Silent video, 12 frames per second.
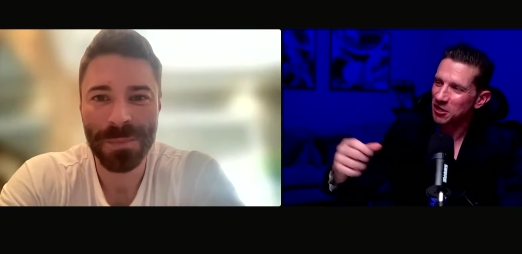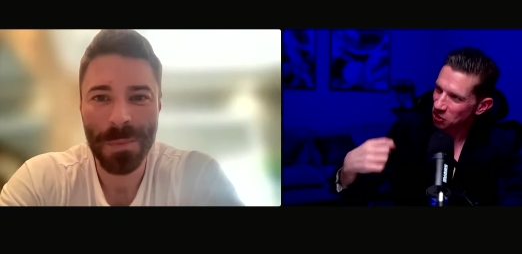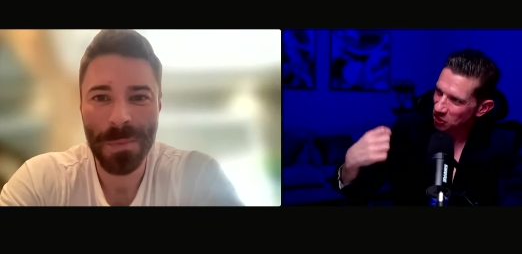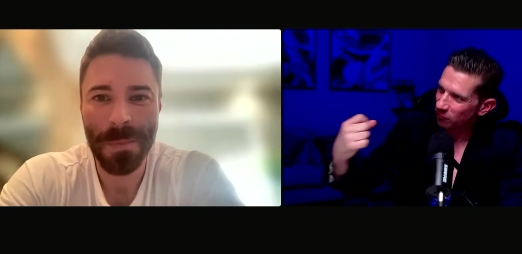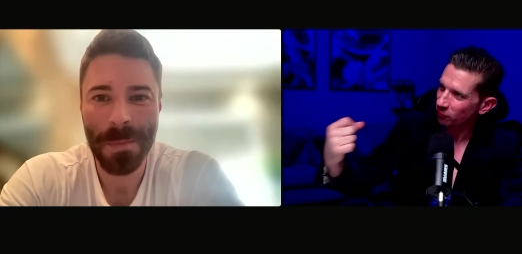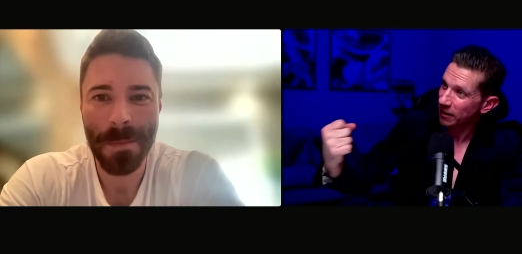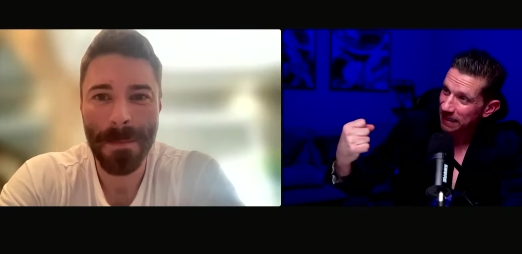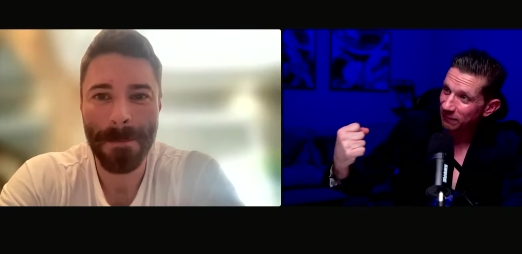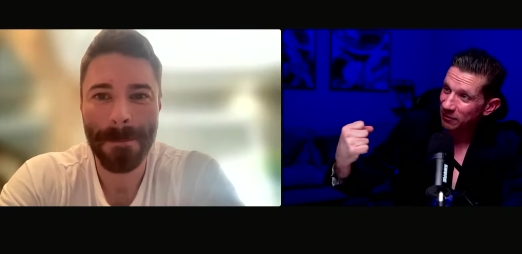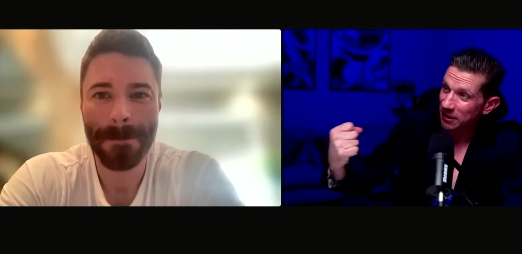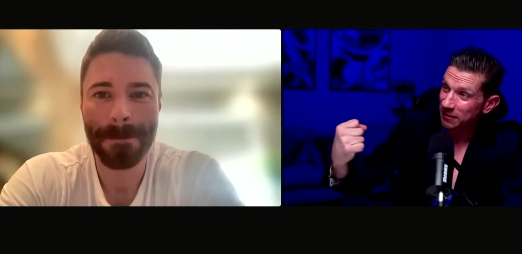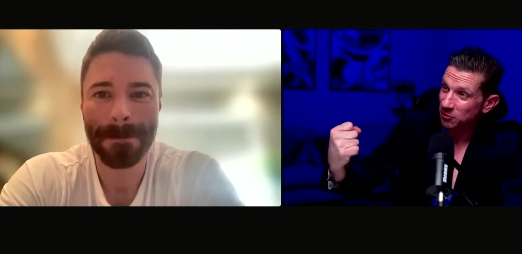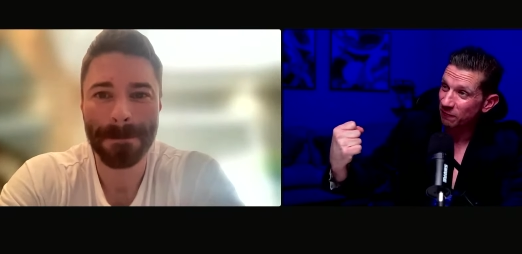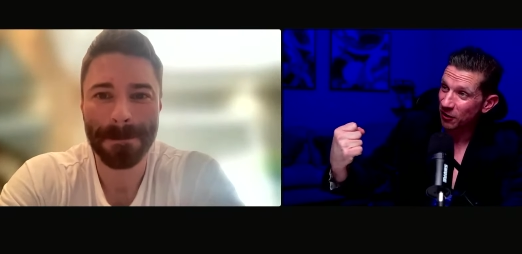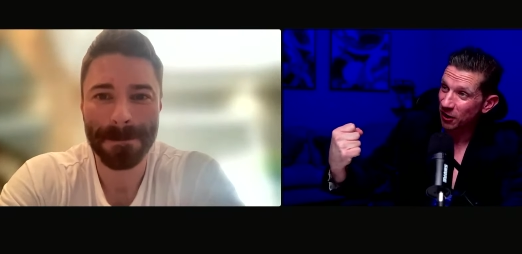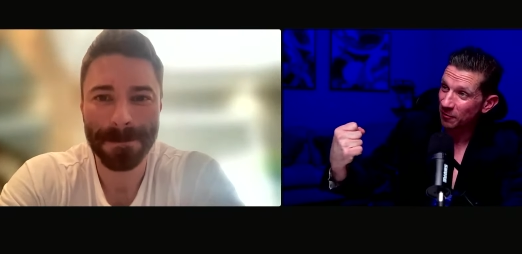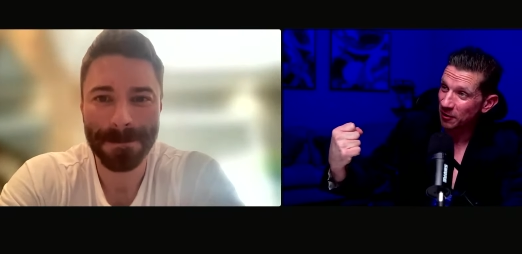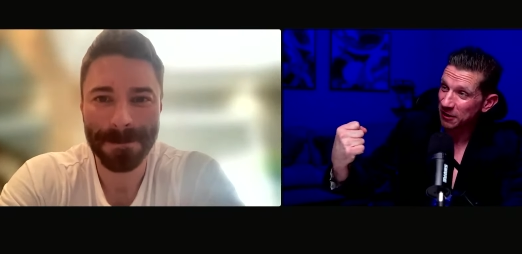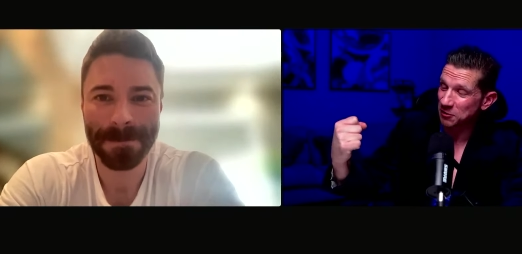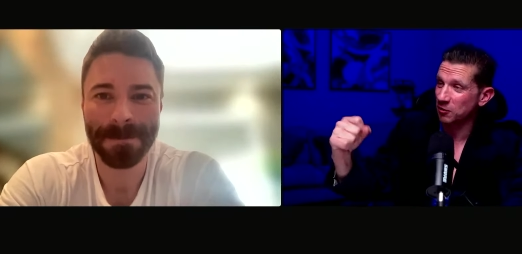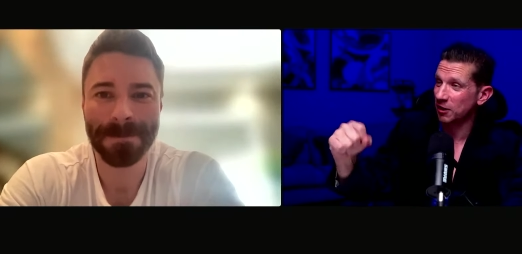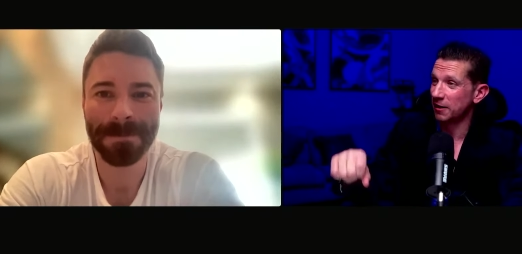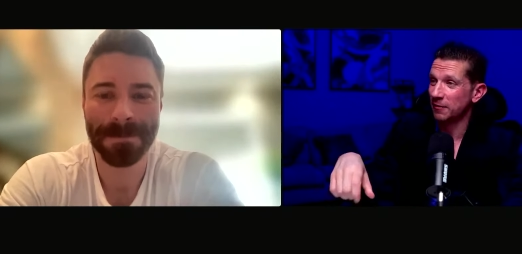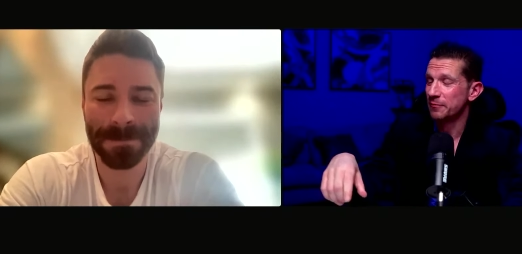Speaker 1: She's like really giving it to him verbally as
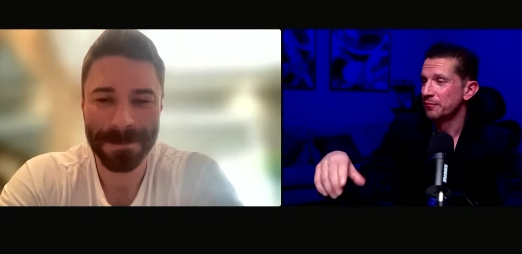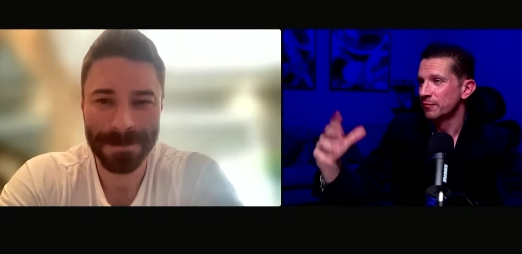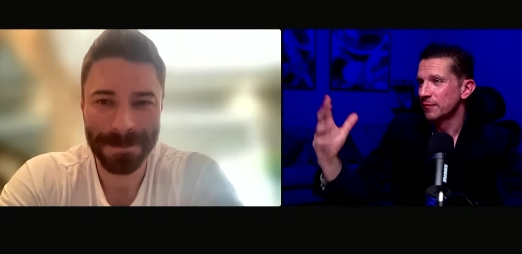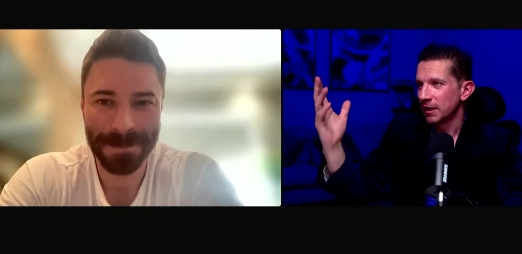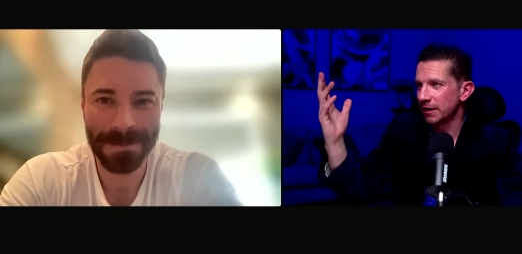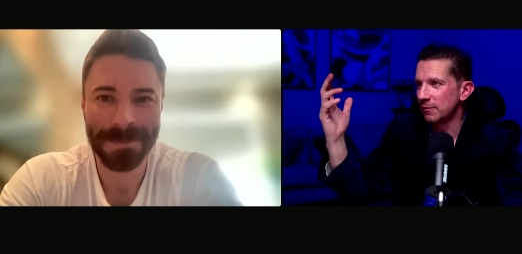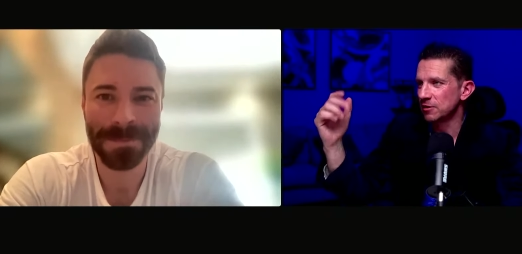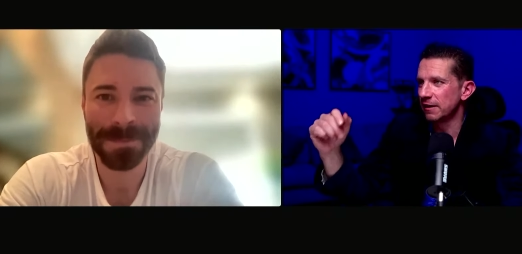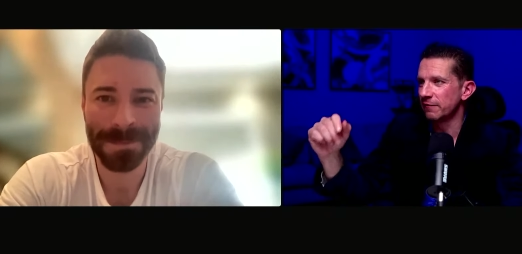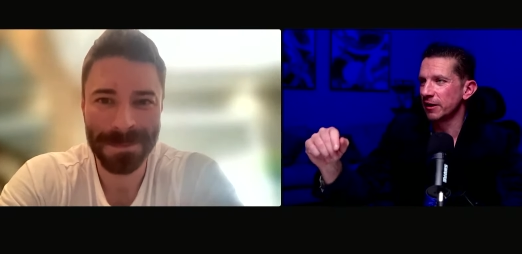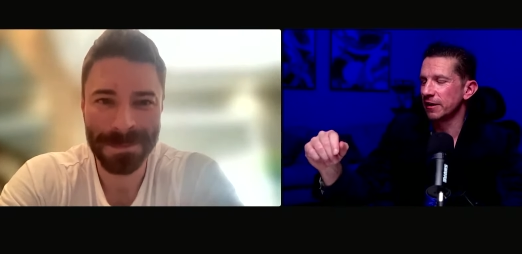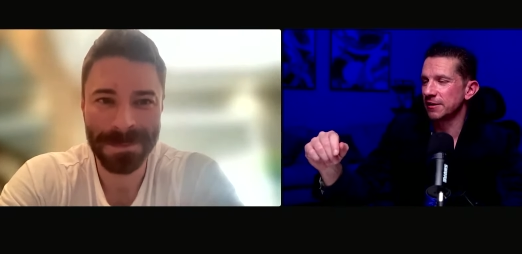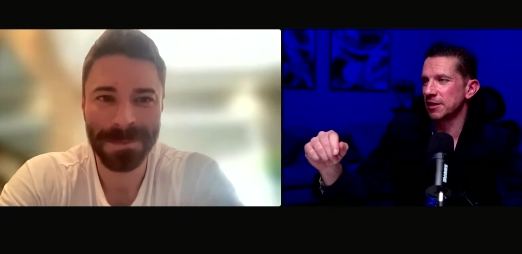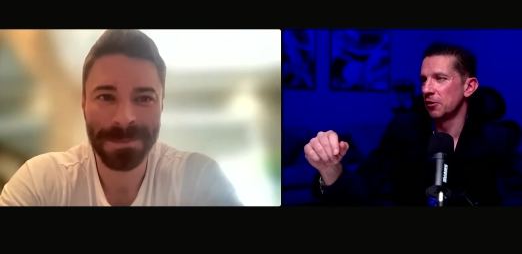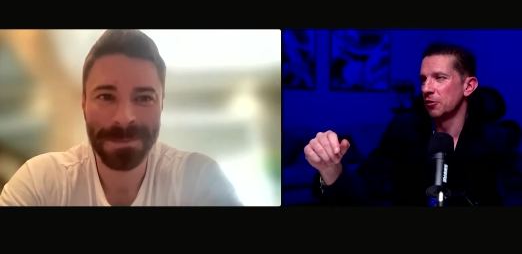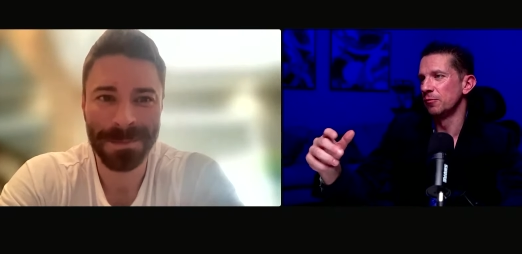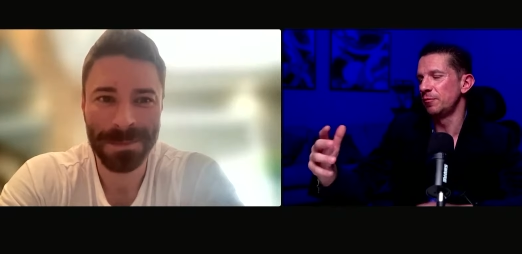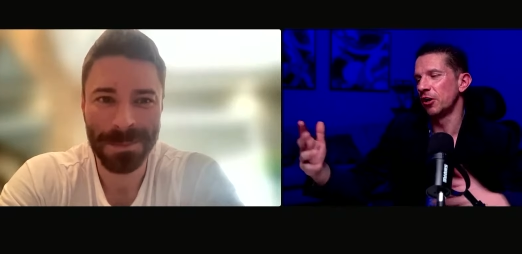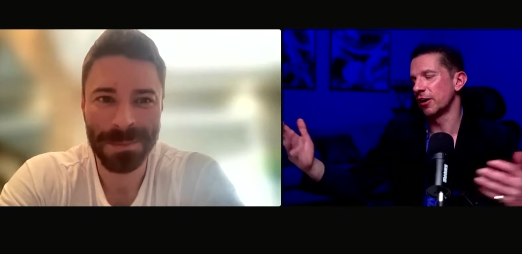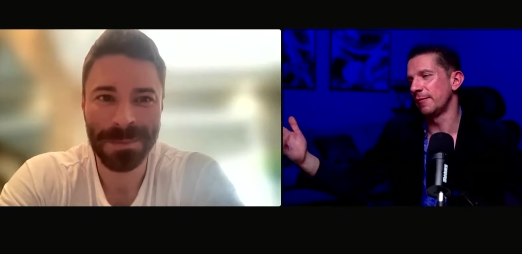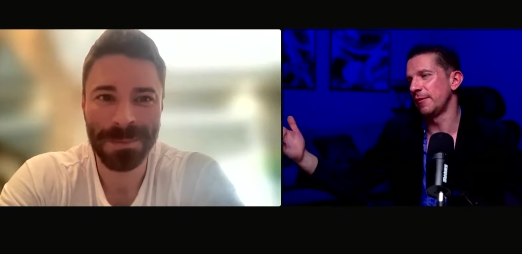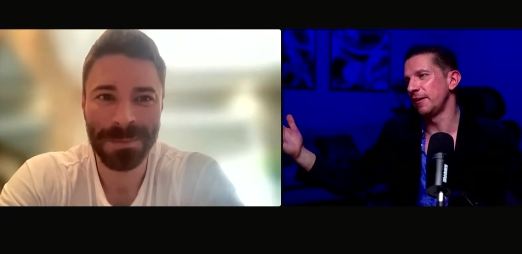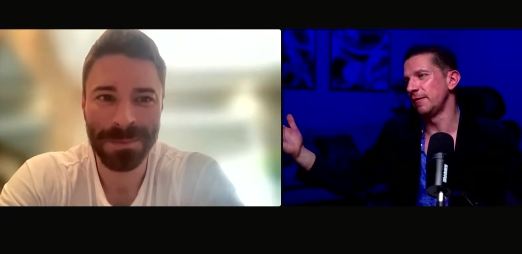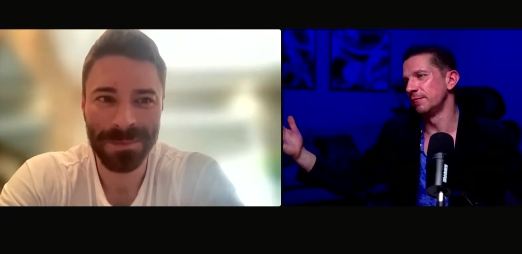well, and he was loving it. So look, I
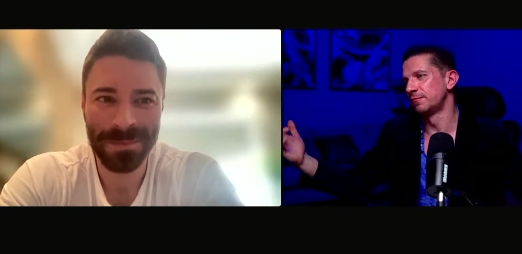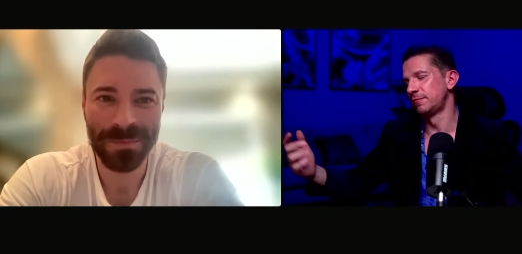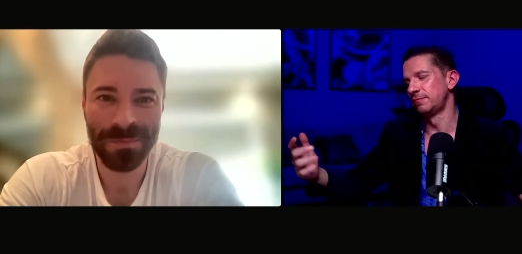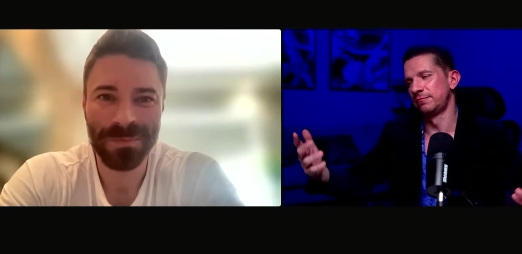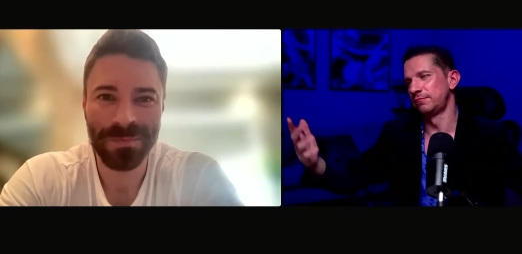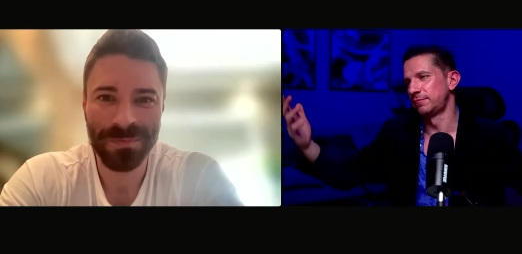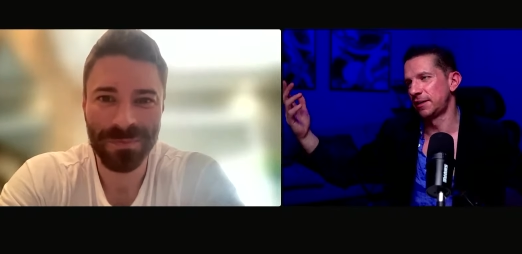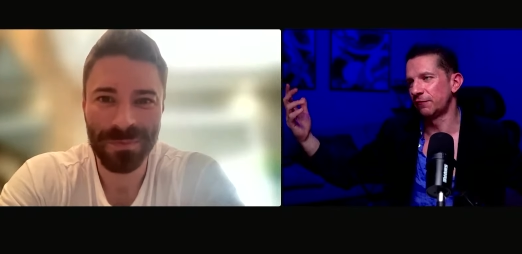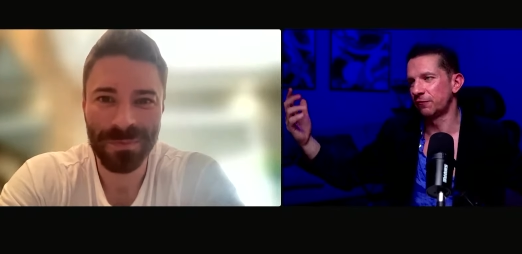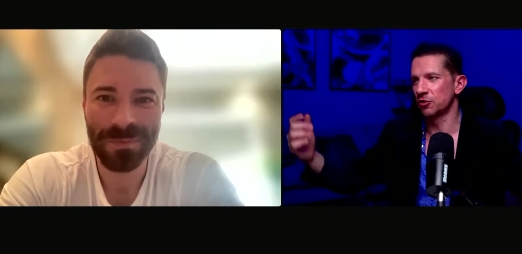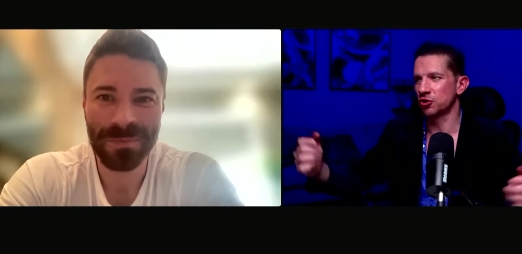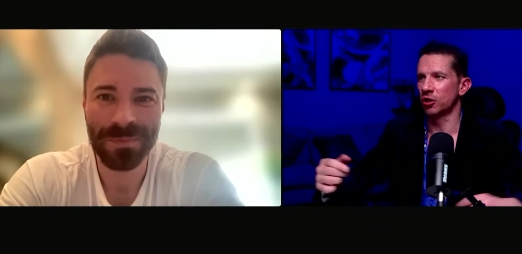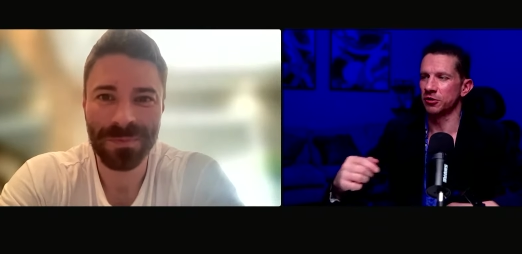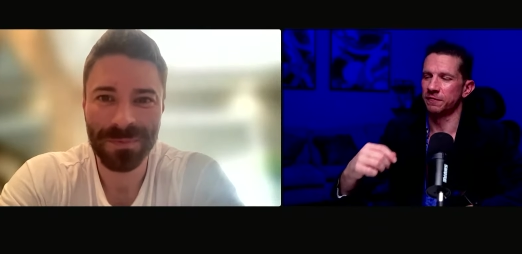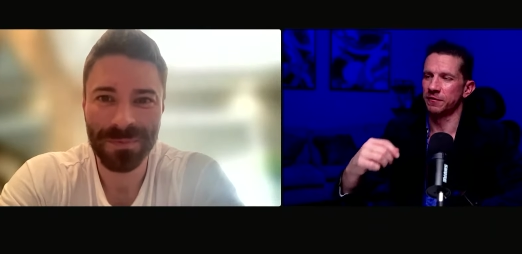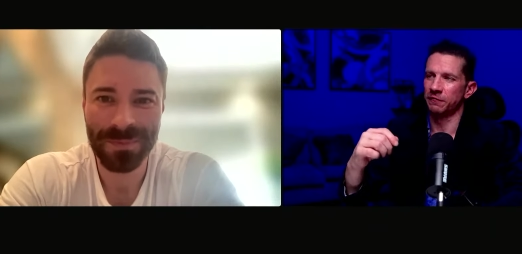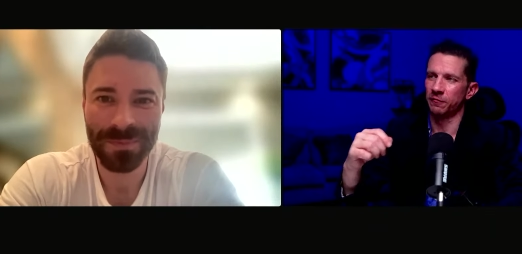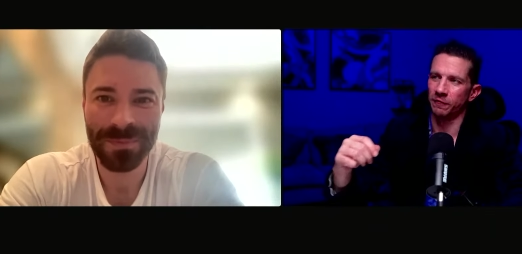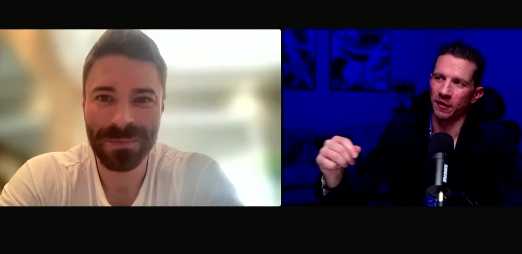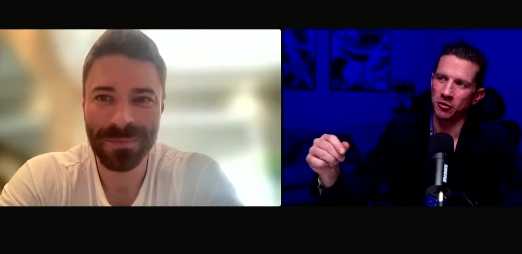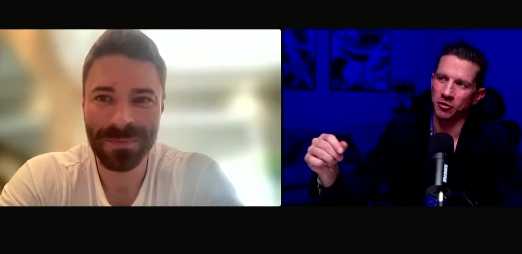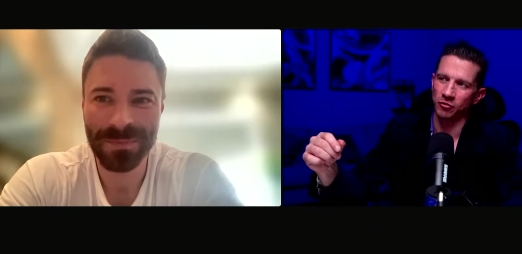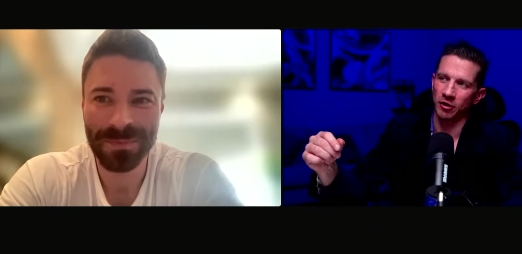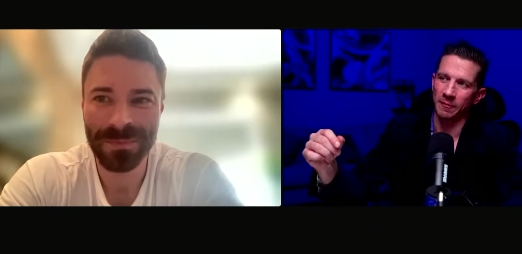mean, different strokes for different
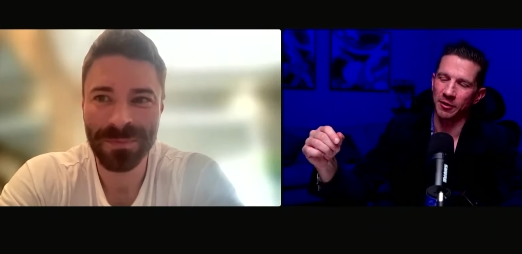folks, right?